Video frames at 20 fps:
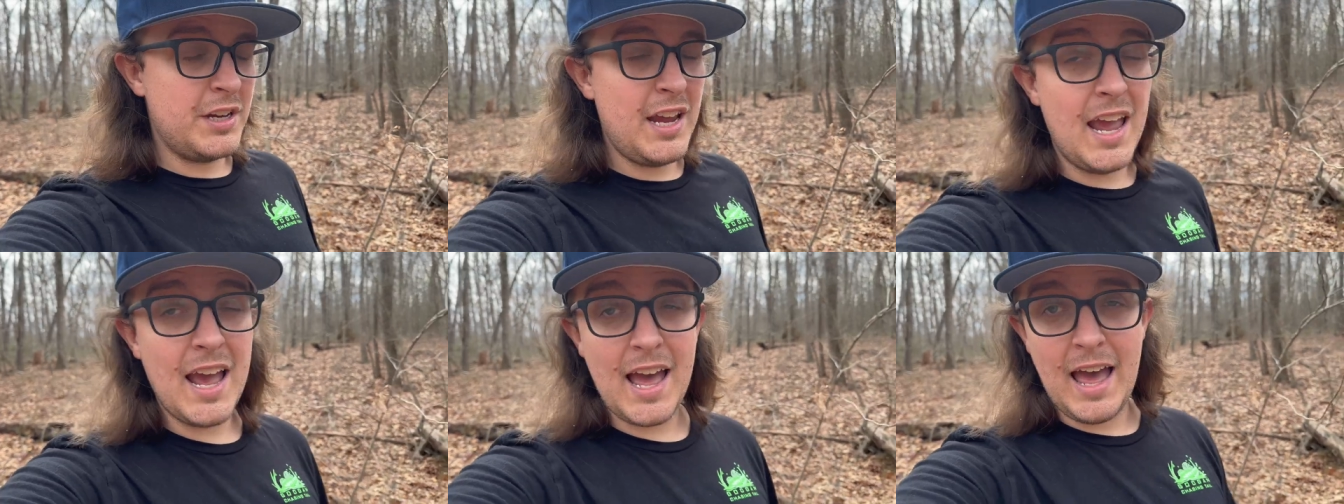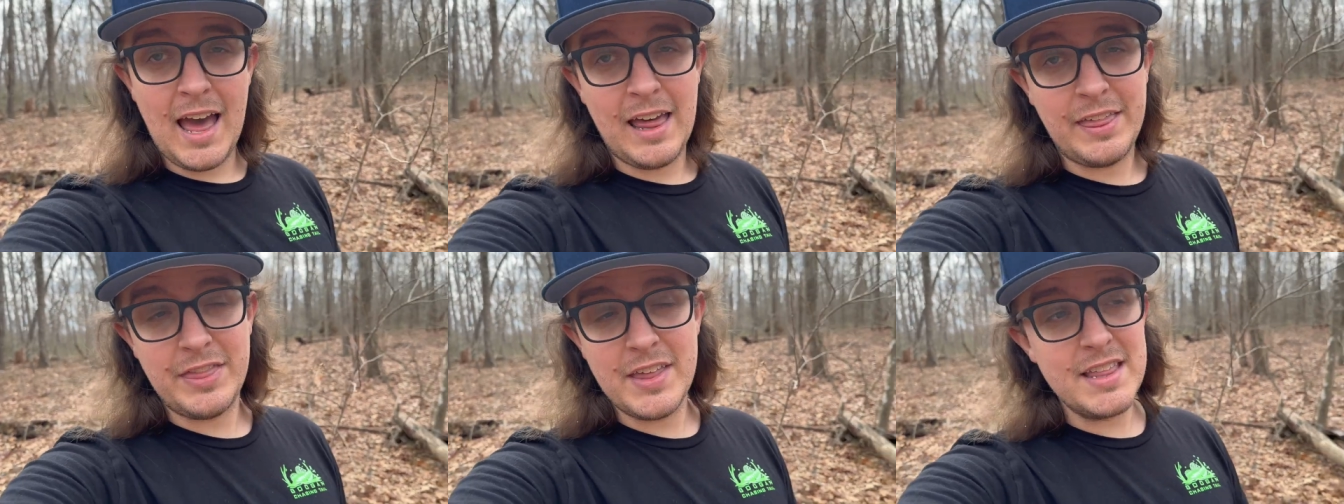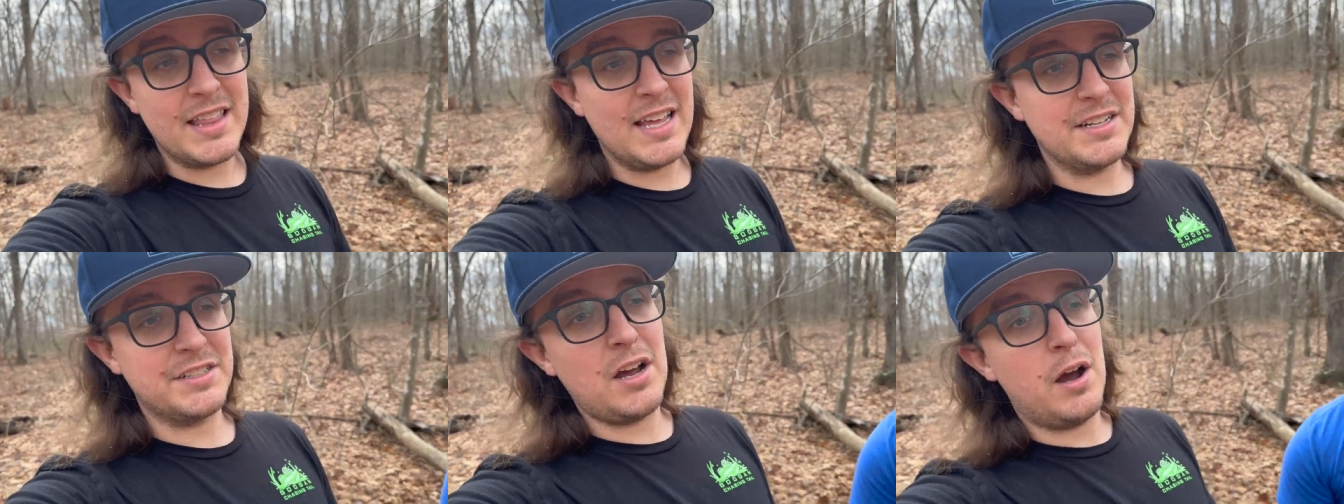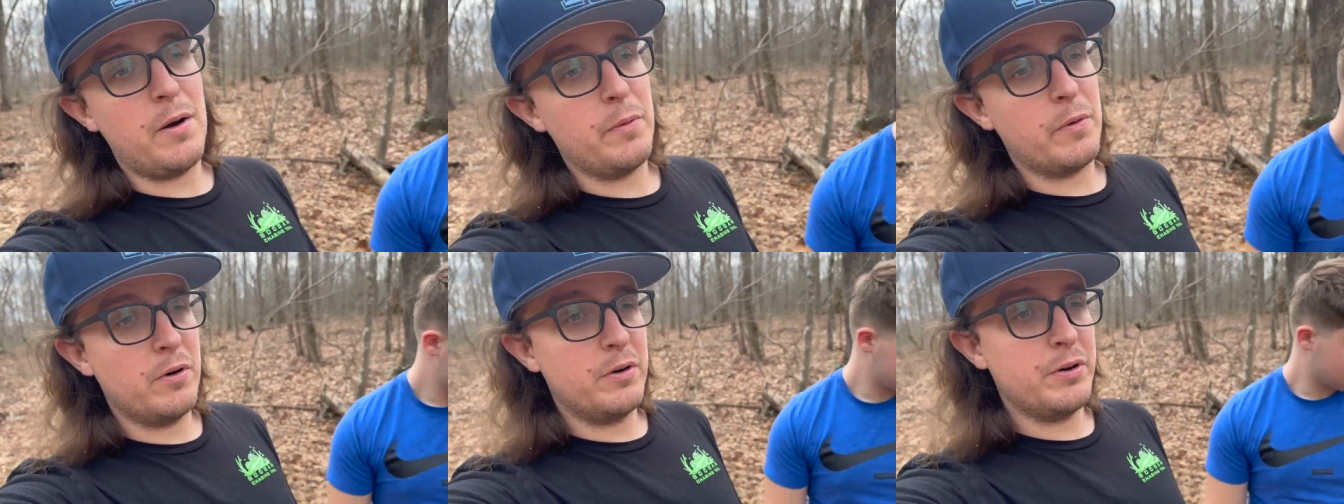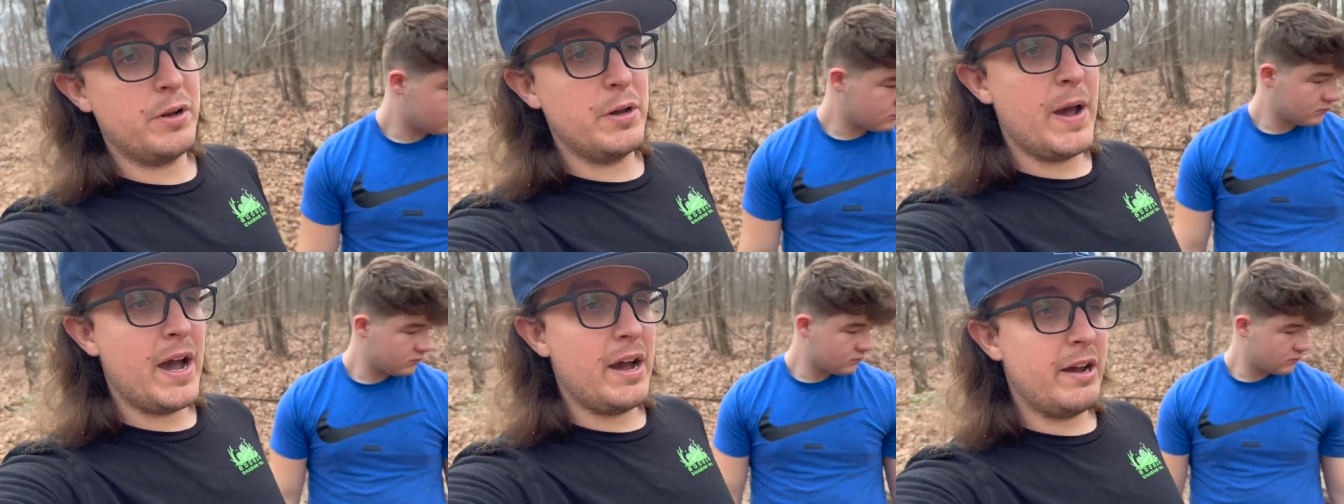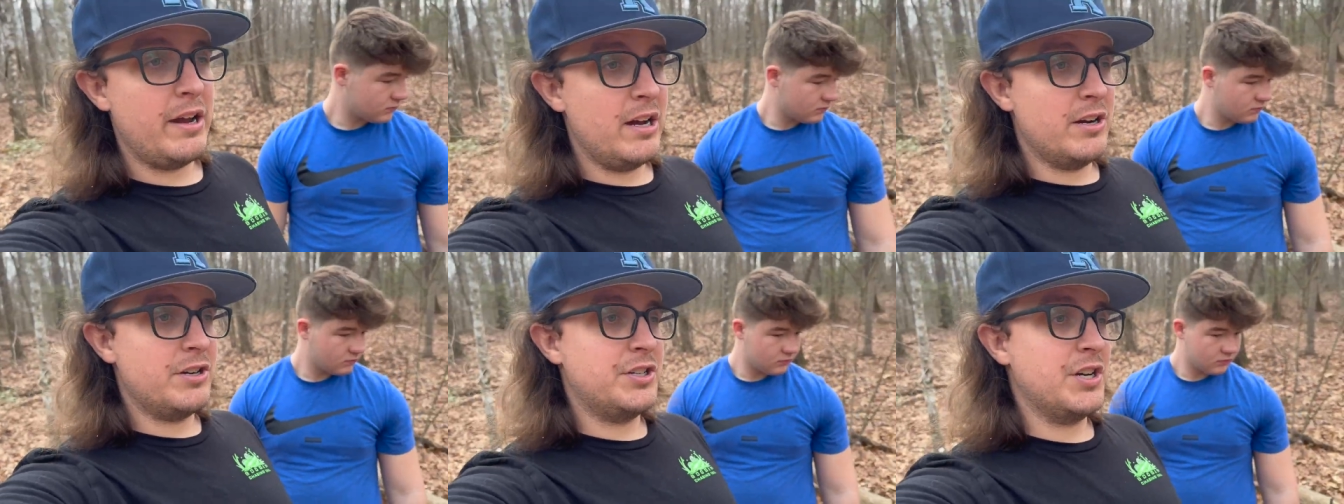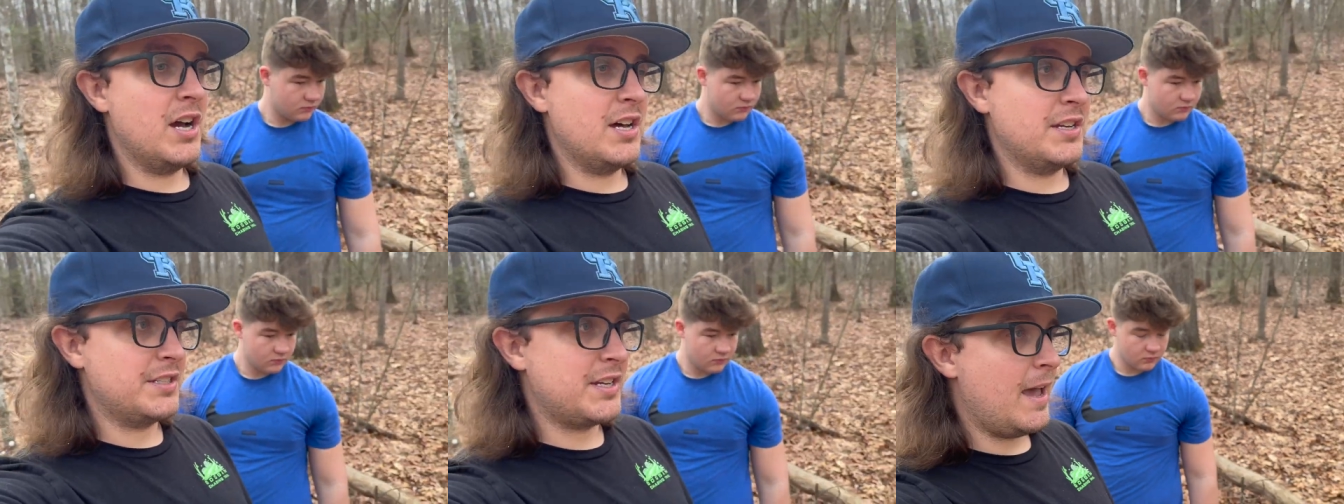yeah, I think that's all we're going to do out here.
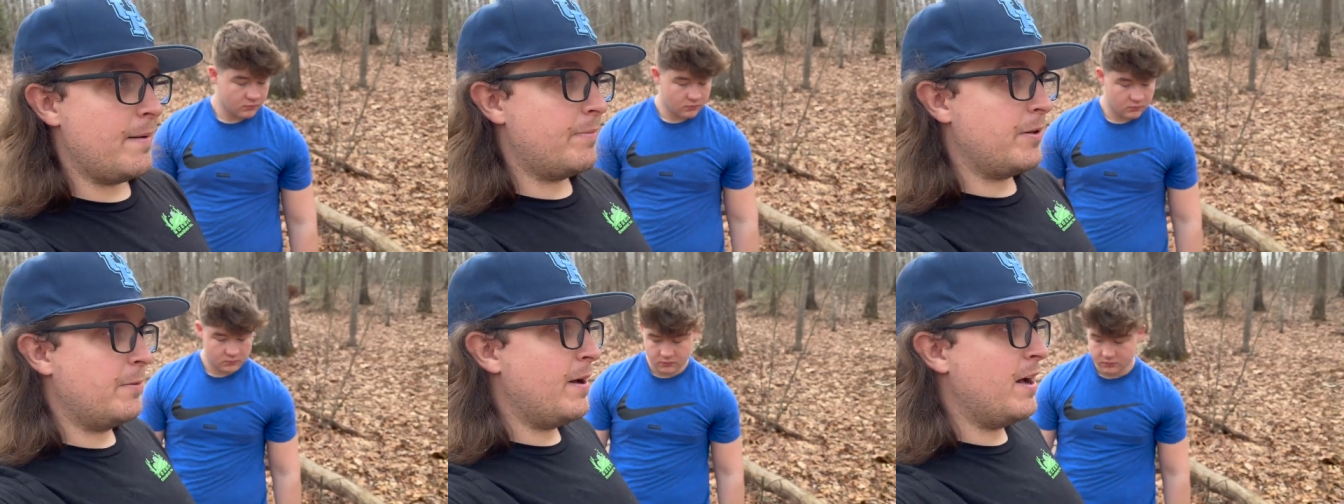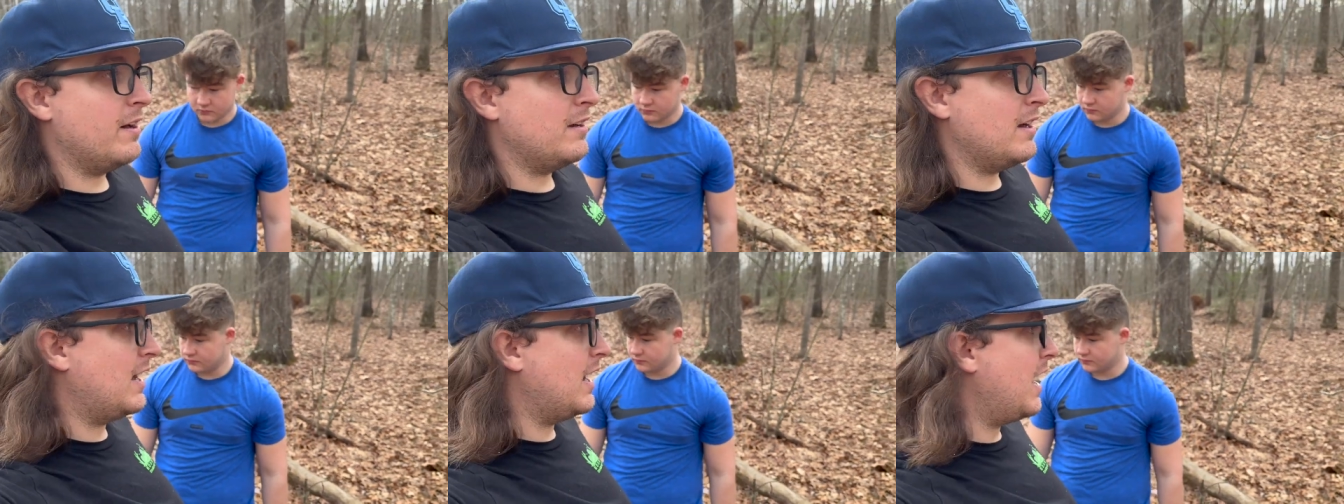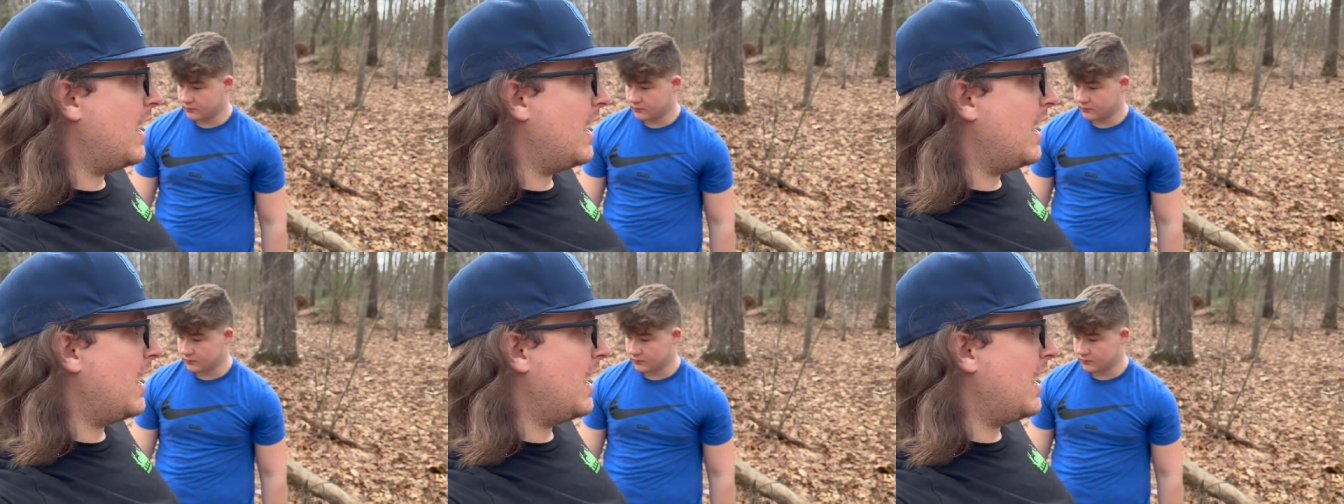John's happy about not